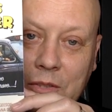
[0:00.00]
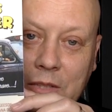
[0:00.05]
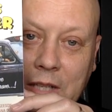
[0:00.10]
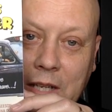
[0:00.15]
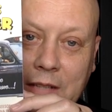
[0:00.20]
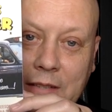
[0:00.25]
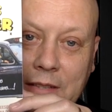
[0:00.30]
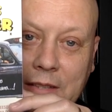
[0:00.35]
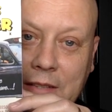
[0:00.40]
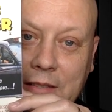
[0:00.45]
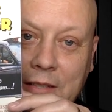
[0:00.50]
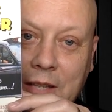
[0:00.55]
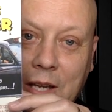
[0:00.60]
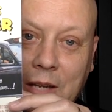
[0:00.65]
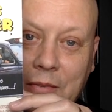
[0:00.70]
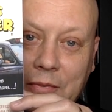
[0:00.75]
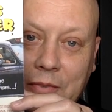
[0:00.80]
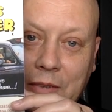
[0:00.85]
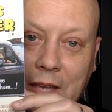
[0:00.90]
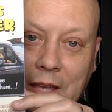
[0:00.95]
sexy
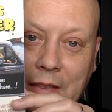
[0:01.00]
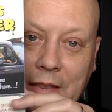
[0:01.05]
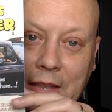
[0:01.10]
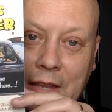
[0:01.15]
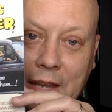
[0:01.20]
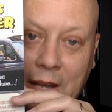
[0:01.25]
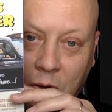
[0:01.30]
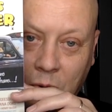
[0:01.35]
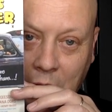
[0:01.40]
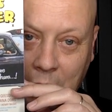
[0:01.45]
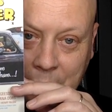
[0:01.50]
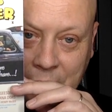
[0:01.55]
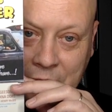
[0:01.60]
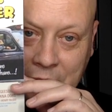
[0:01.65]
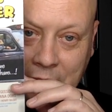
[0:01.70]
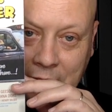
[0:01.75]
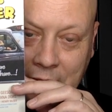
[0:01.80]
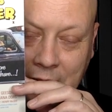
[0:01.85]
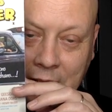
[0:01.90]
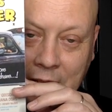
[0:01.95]
stuff and then
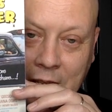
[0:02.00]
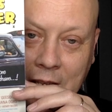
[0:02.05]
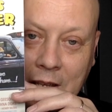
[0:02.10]
interruption.